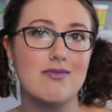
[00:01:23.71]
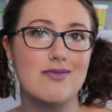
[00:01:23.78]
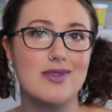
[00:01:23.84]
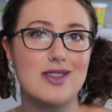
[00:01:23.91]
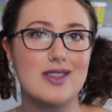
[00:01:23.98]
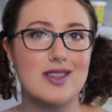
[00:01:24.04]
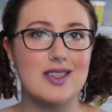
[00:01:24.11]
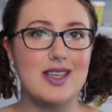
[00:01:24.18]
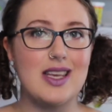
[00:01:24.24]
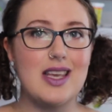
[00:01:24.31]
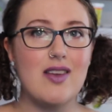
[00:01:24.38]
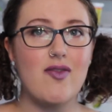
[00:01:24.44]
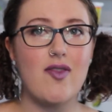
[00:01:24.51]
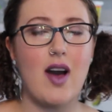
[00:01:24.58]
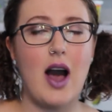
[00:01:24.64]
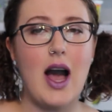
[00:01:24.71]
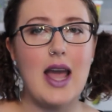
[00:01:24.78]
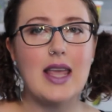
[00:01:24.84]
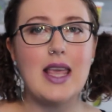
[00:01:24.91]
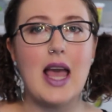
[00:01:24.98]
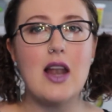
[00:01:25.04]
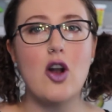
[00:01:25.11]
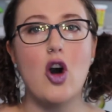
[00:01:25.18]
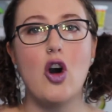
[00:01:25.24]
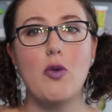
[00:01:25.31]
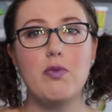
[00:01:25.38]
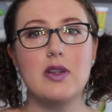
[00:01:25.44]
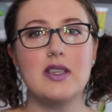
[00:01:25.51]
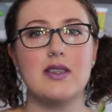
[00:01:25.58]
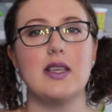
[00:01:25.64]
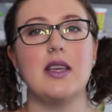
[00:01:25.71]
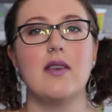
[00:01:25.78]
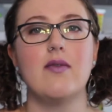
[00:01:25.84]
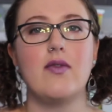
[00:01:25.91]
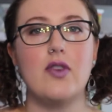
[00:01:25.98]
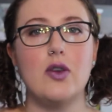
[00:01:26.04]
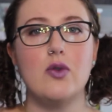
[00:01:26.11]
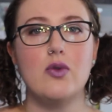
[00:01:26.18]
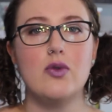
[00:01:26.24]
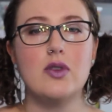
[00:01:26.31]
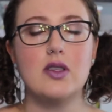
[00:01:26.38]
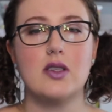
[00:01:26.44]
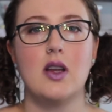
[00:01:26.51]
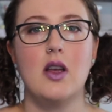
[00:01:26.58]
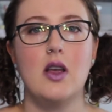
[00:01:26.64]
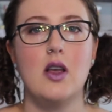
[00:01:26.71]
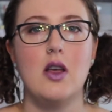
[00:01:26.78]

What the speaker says: See if I get hopelessly confused